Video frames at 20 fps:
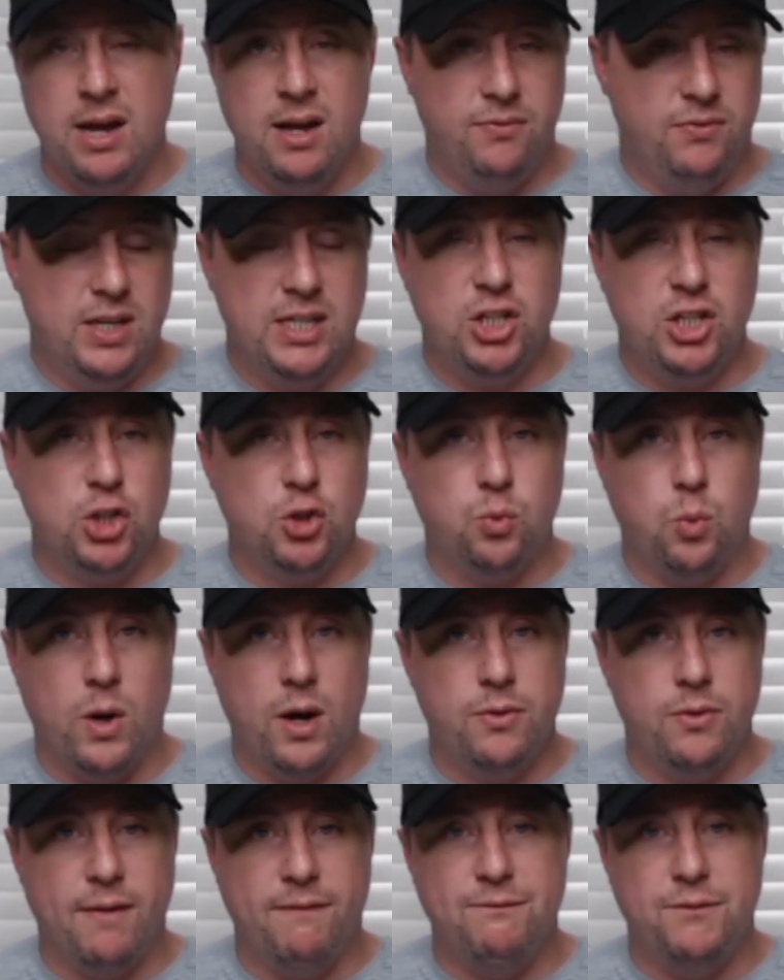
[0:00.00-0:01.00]
This is
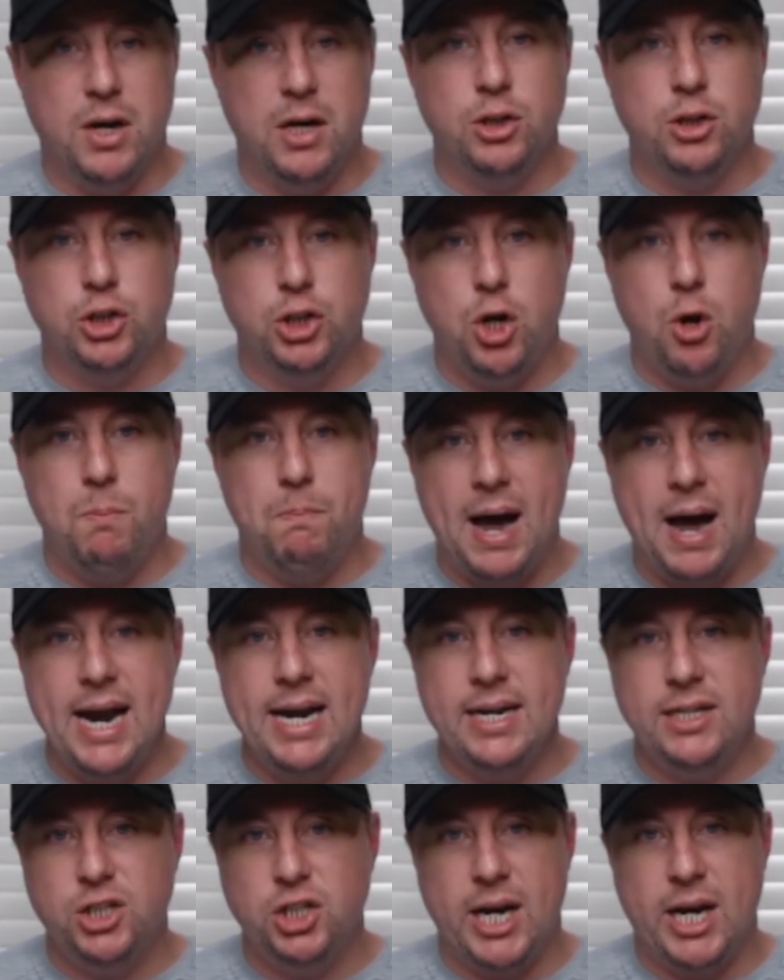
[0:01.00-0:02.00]
where the Fuck Joe
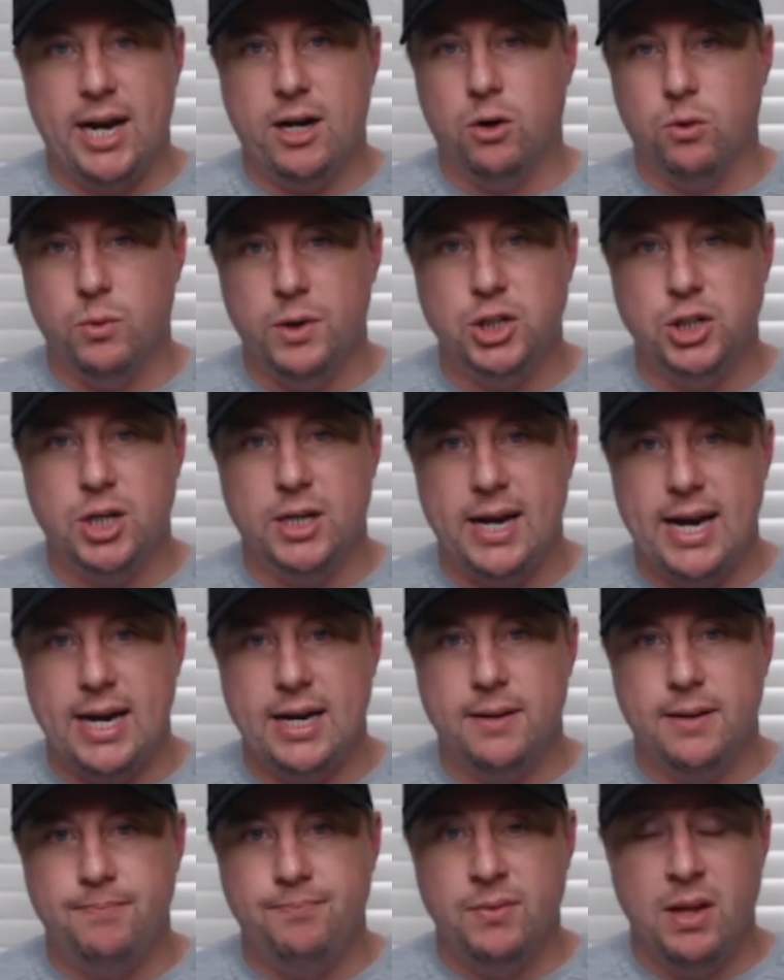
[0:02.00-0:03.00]
Biden chant
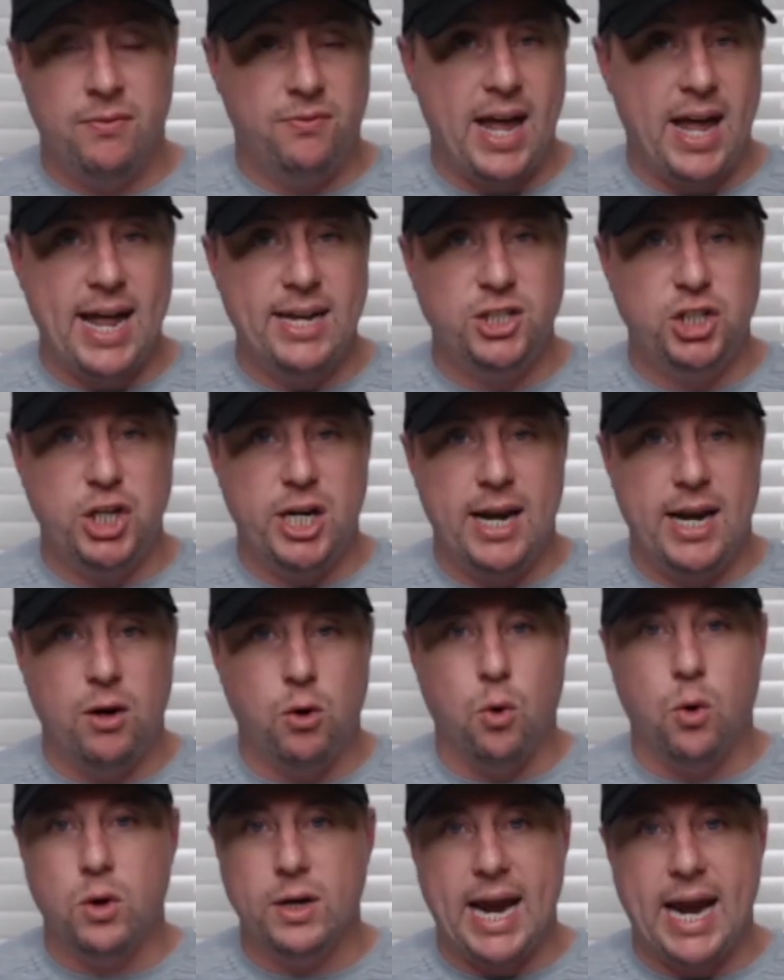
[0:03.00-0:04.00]
originated. That chant
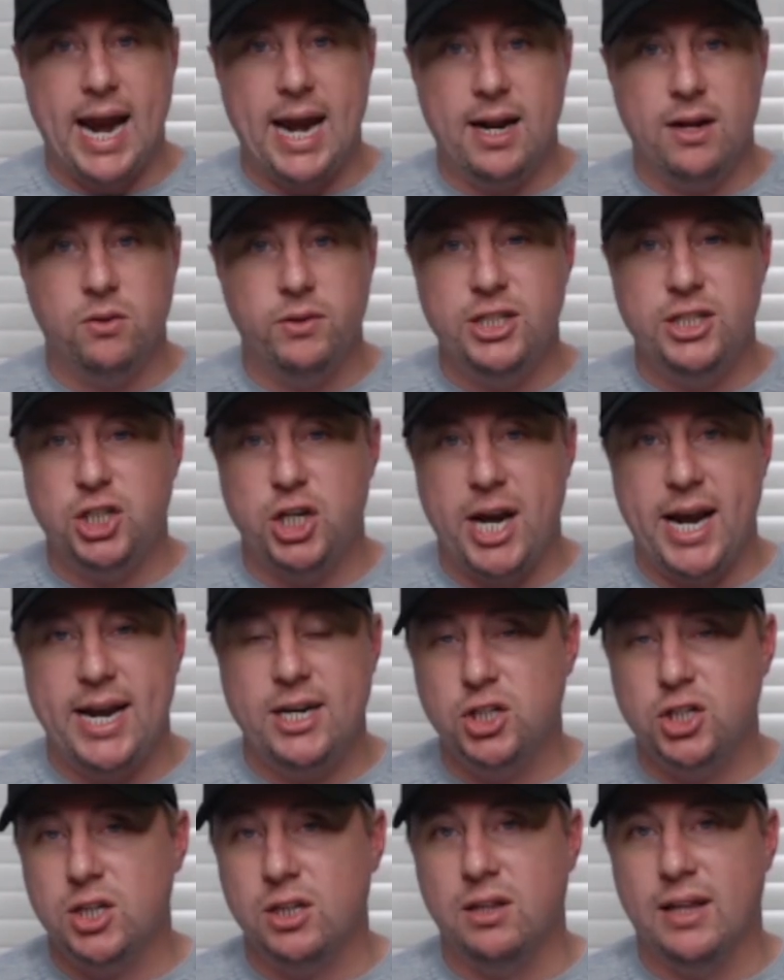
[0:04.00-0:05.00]
organically
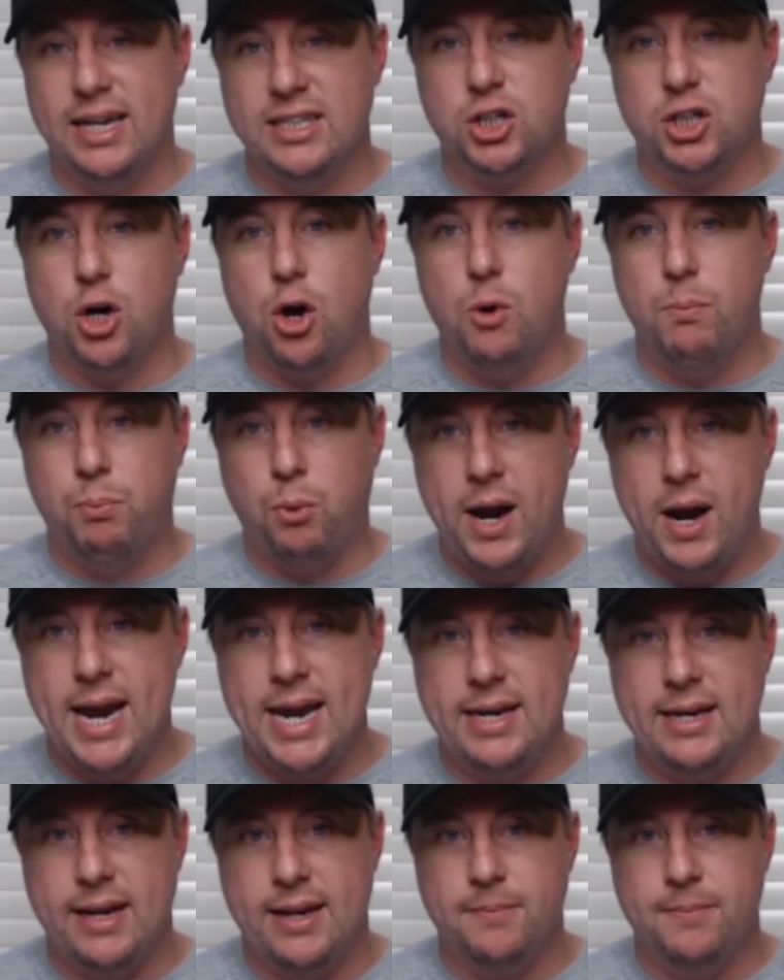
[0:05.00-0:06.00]
changed to Let's Go
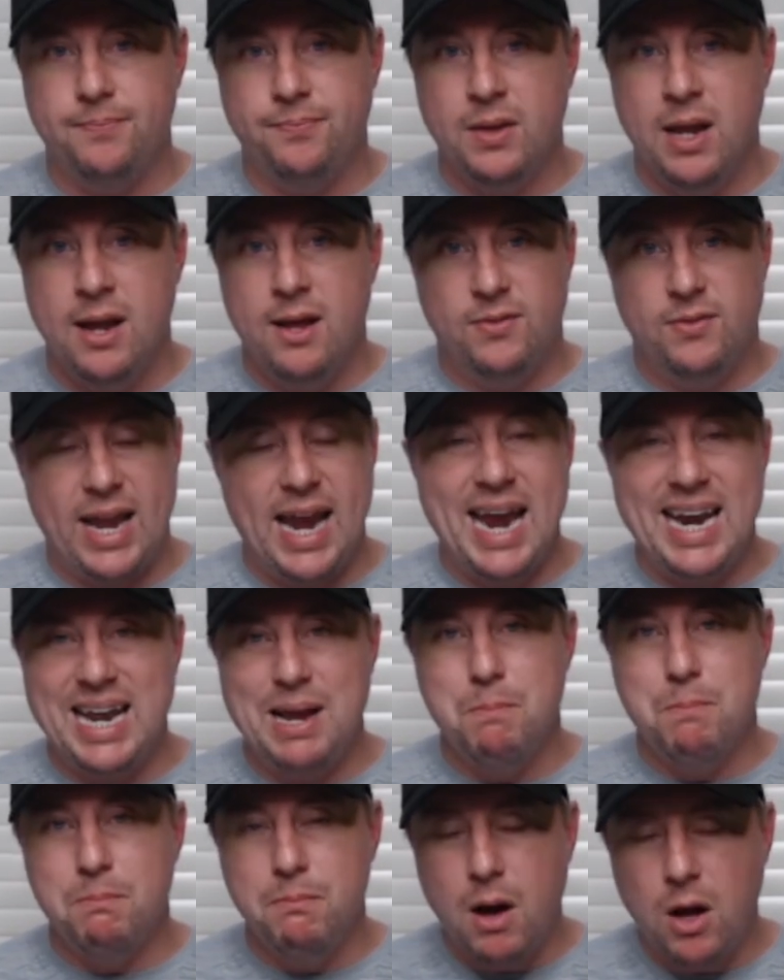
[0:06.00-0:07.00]
Brandon. They had
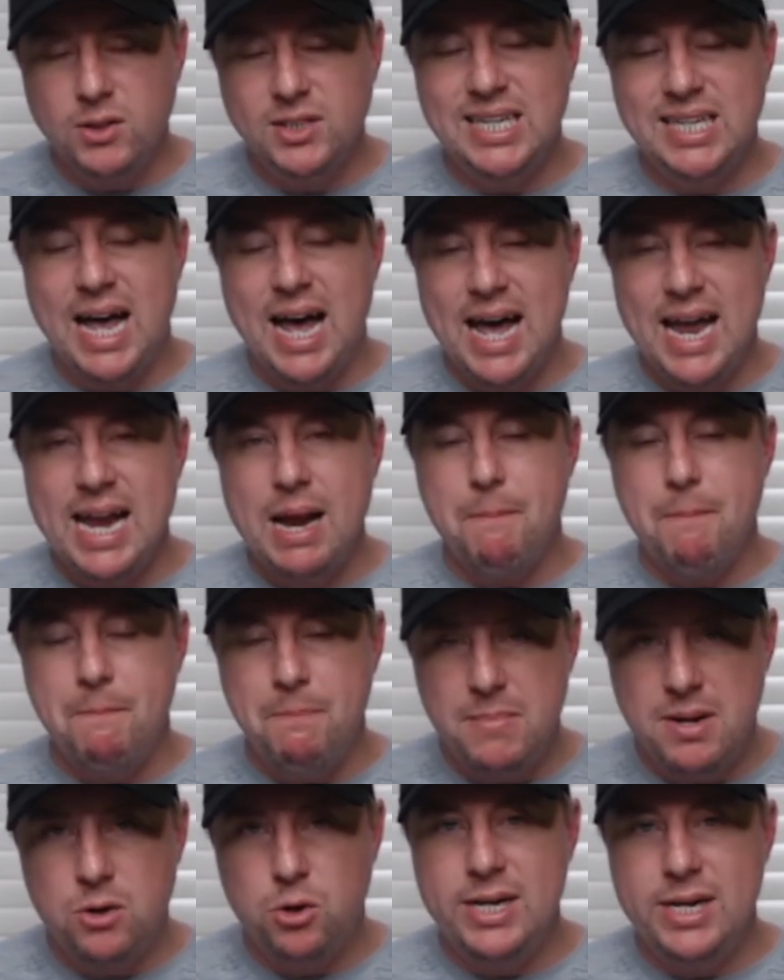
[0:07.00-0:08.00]
a
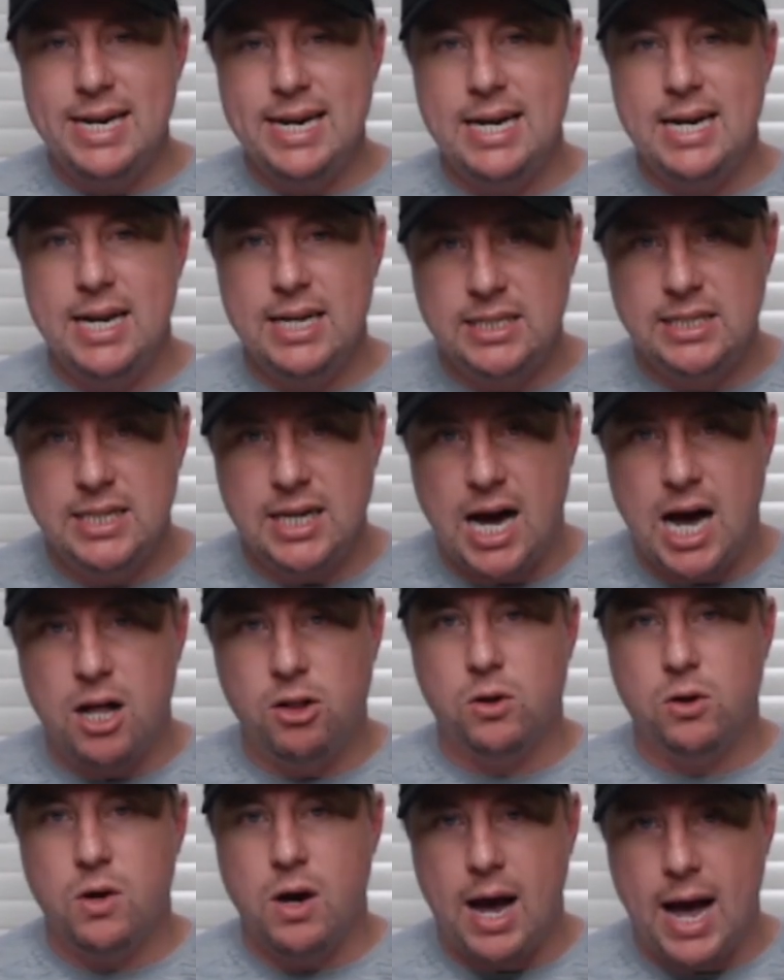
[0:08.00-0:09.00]
multi-million
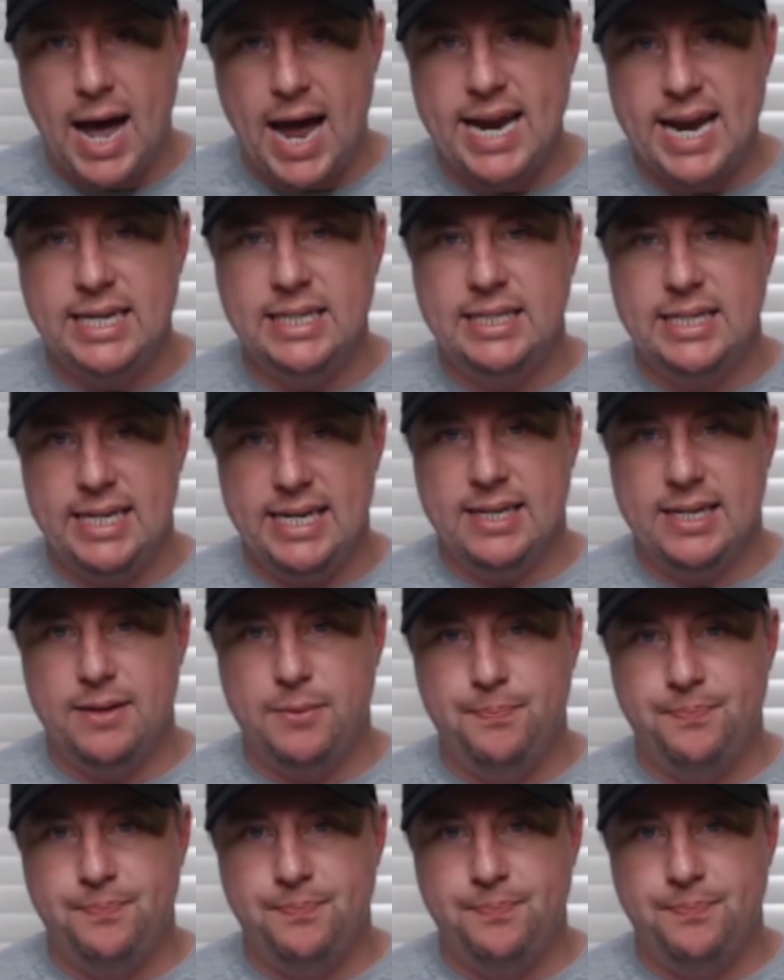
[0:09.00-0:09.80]
dollar idea